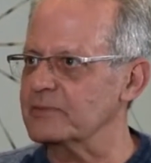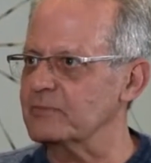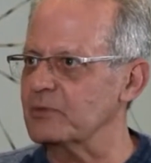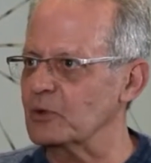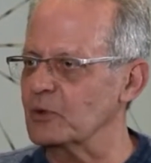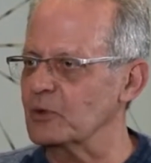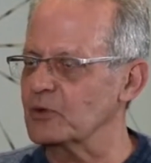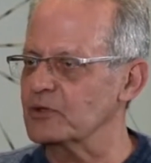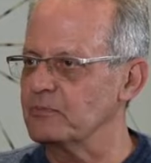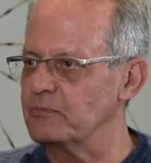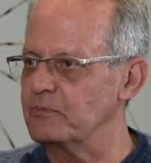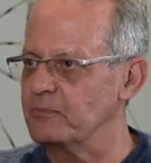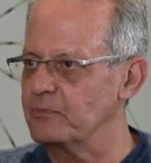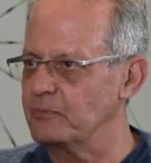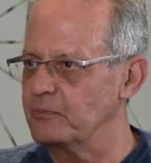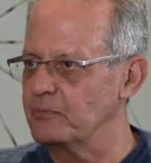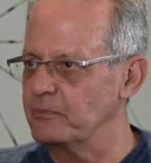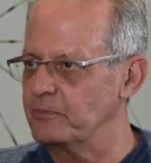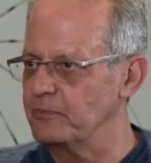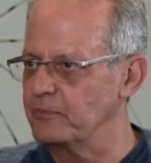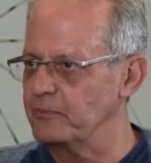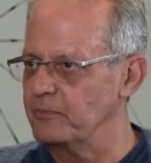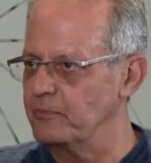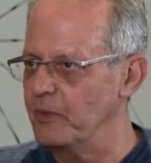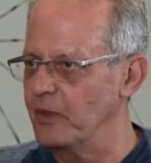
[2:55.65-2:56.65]
Because
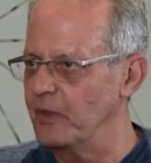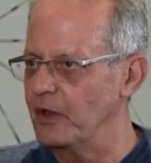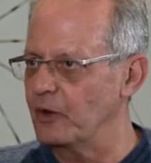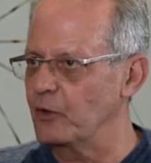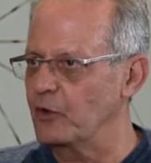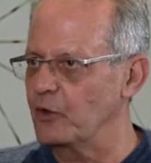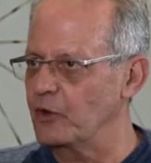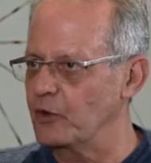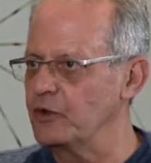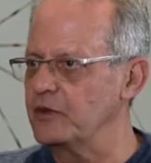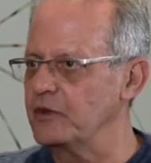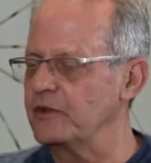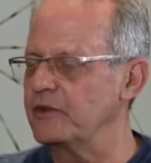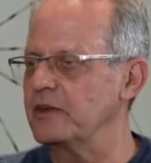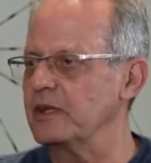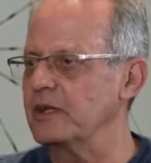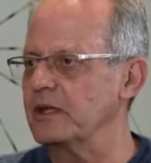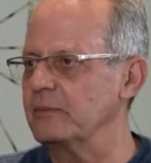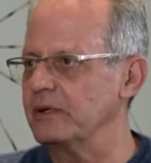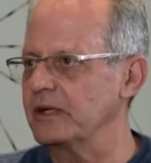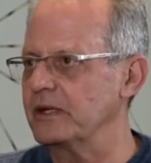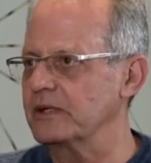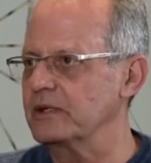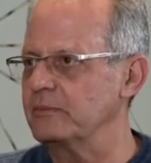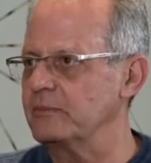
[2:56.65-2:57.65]
the good thing
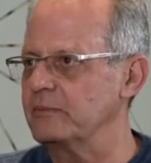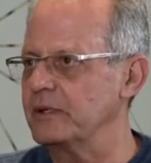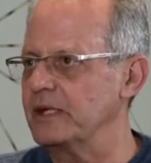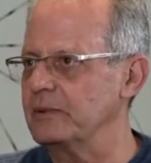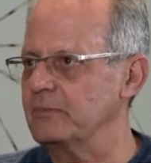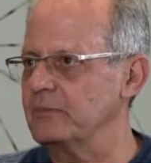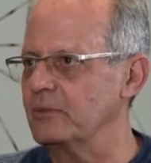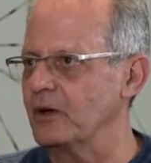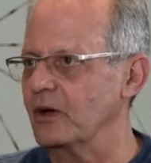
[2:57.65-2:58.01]
about a bear